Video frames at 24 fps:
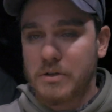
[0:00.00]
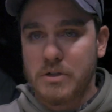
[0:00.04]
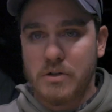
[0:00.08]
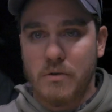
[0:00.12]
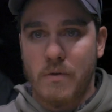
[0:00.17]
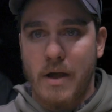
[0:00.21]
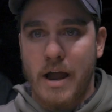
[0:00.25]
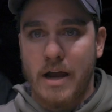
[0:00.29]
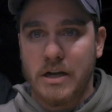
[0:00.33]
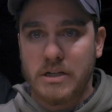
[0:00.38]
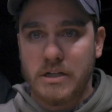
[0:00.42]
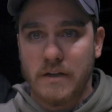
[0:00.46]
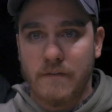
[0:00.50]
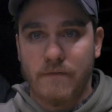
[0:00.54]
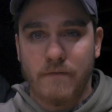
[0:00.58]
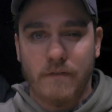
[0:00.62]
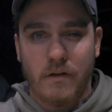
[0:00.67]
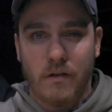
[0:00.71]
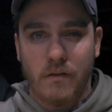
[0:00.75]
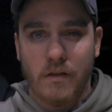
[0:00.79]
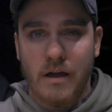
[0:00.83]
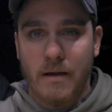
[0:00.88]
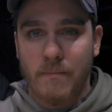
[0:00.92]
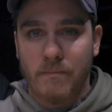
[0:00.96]
to actually
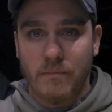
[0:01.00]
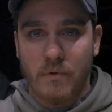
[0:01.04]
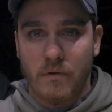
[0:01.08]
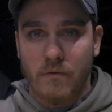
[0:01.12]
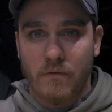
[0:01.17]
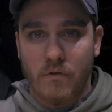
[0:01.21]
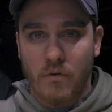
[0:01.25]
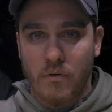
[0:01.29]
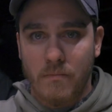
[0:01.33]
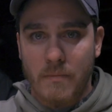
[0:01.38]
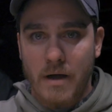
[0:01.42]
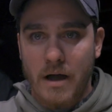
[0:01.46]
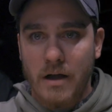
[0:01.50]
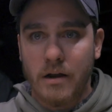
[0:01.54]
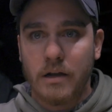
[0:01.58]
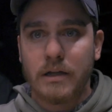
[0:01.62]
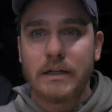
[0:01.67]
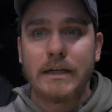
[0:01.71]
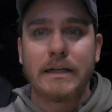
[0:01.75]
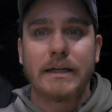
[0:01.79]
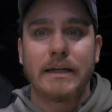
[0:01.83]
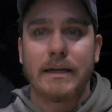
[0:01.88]
fill up the full mug.